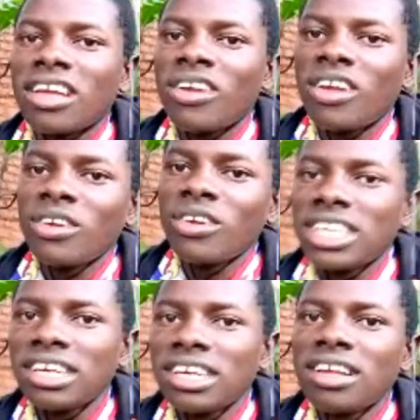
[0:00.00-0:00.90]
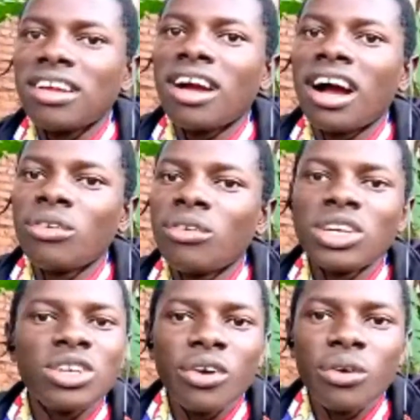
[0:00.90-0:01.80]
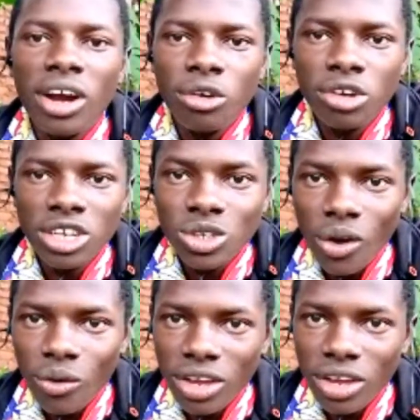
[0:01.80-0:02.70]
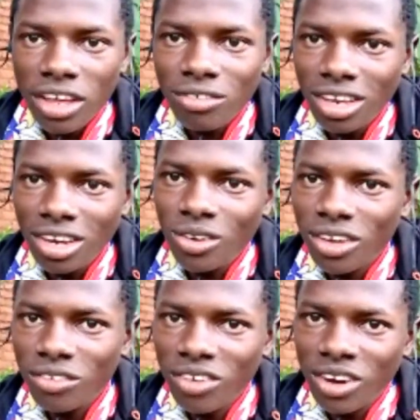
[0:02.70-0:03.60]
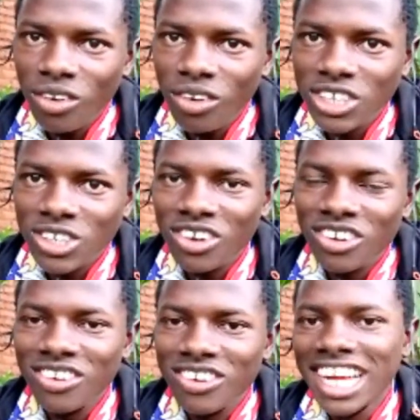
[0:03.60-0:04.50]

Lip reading: you see, I will show you in a video. If I don't show you,